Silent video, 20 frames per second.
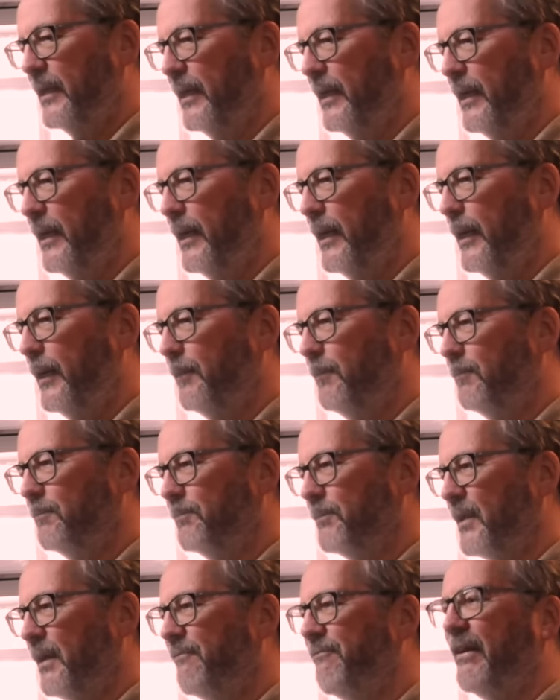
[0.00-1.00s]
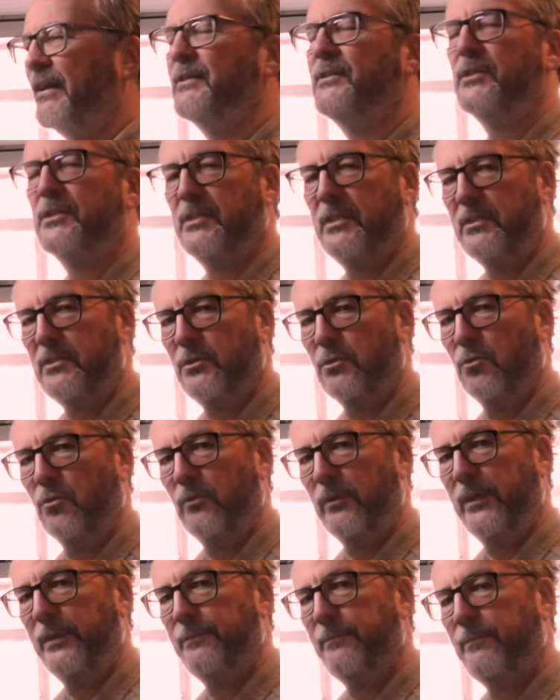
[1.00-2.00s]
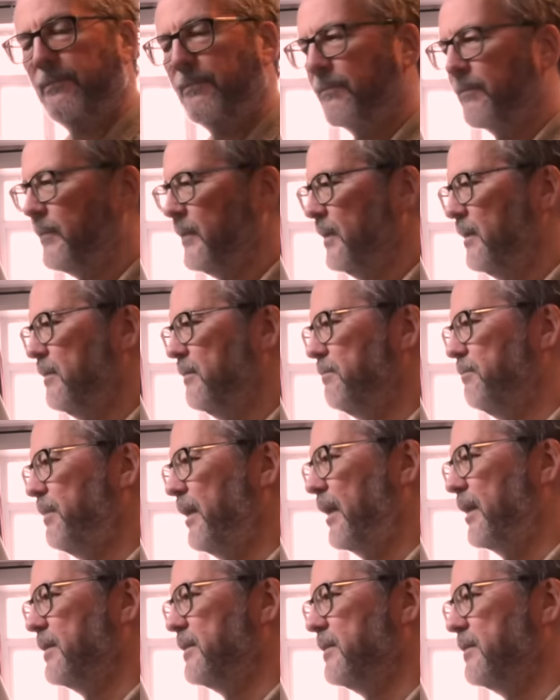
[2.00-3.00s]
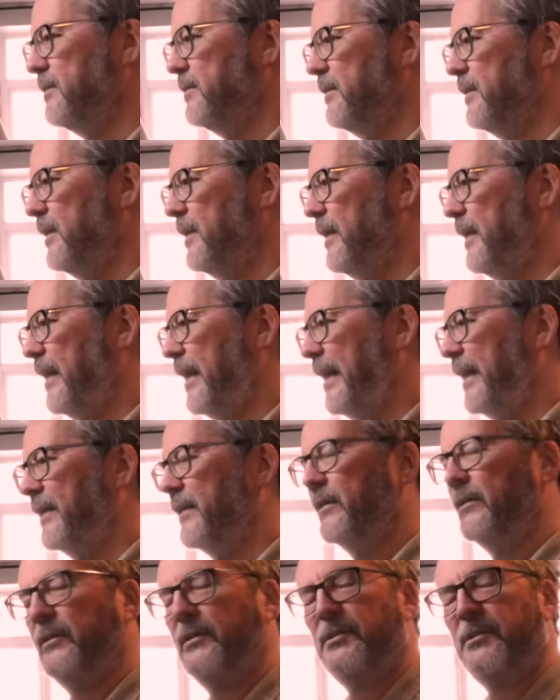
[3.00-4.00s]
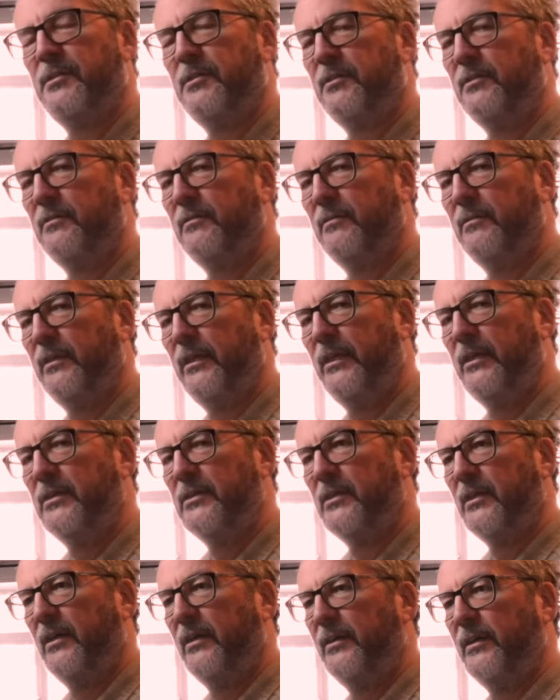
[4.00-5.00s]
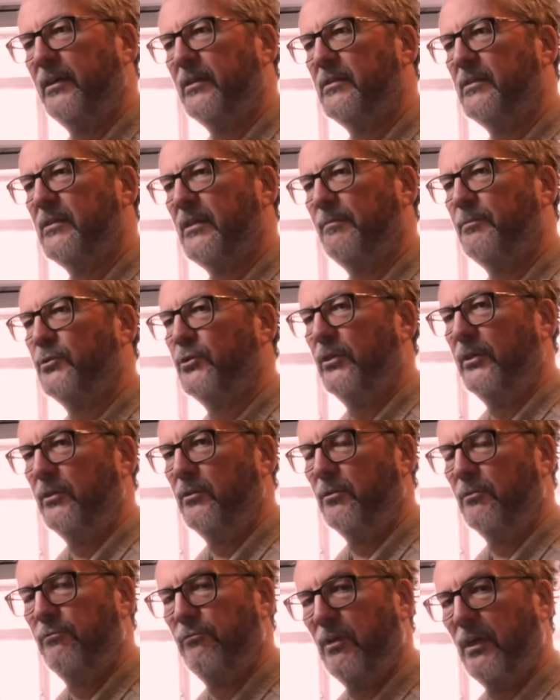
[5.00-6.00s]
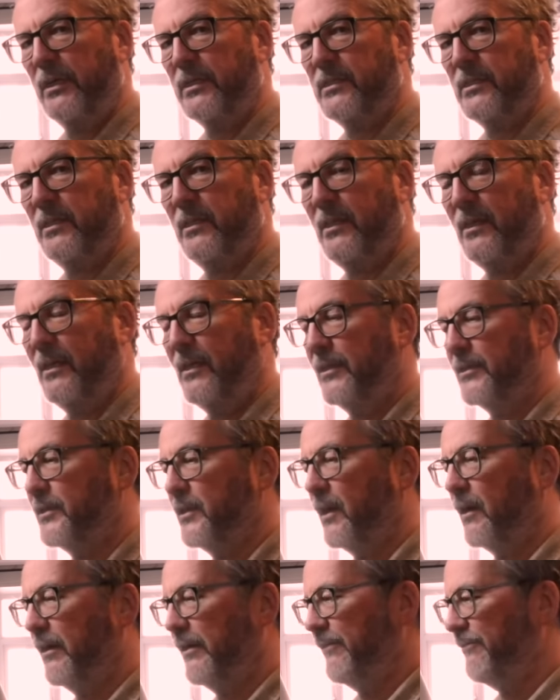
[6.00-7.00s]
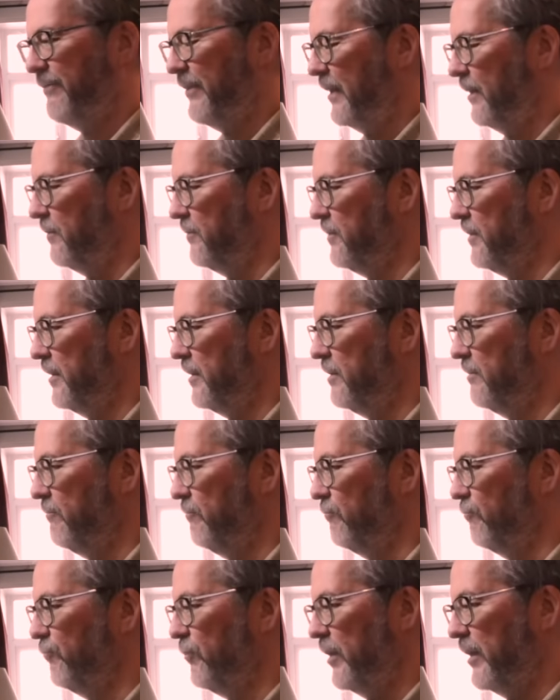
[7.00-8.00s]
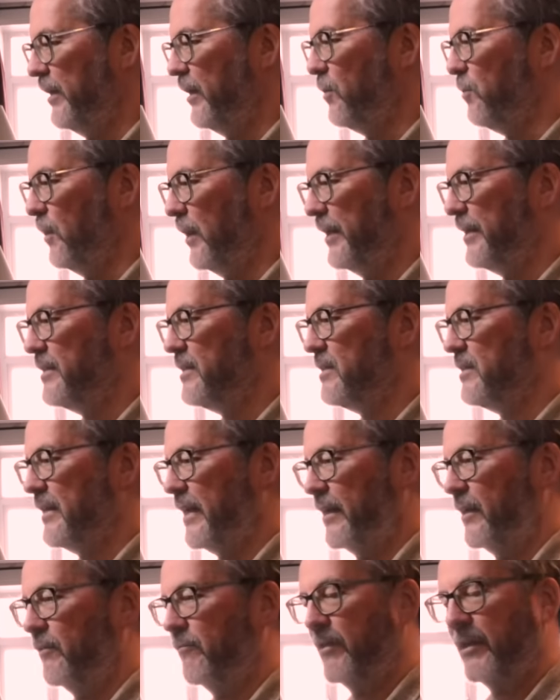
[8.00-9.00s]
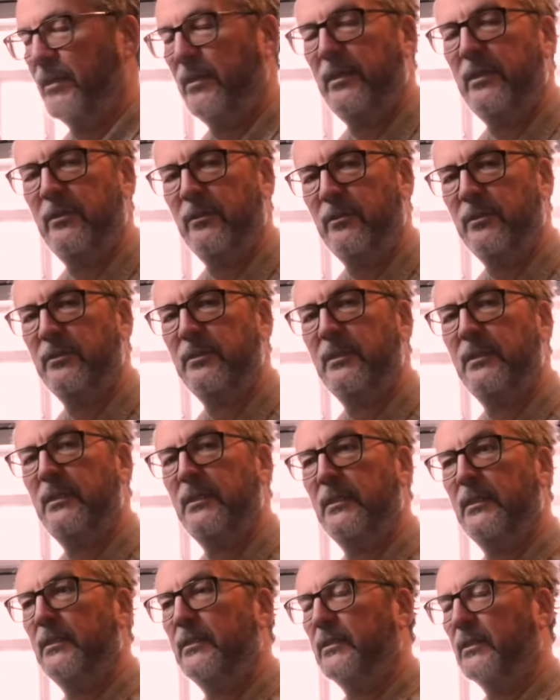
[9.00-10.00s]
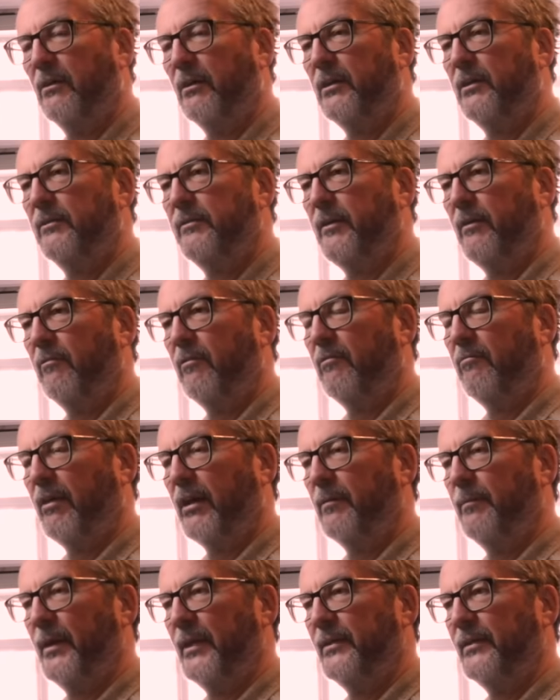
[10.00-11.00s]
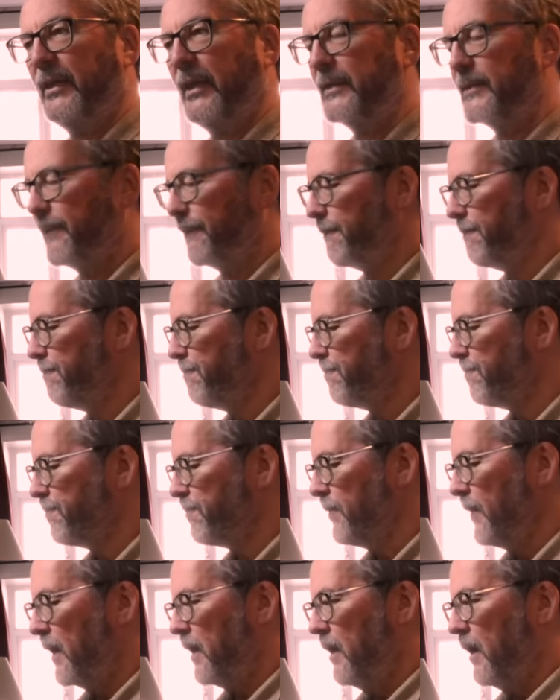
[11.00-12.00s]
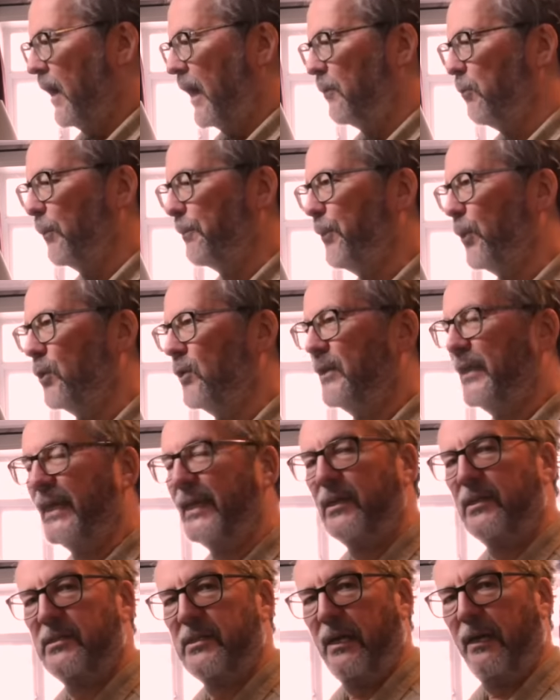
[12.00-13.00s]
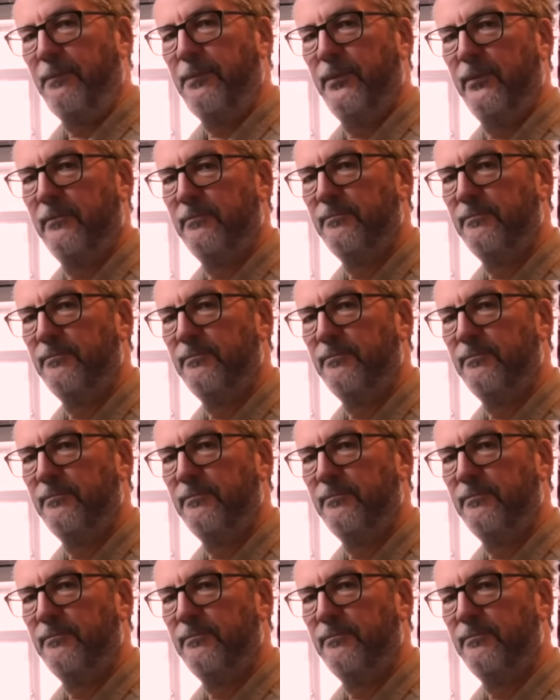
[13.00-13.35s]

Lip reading: fantasy story, but Angus is an exceptionally good writer and I found it really quite staggeringly good. So I can thoroughly recommend that. I will put links up.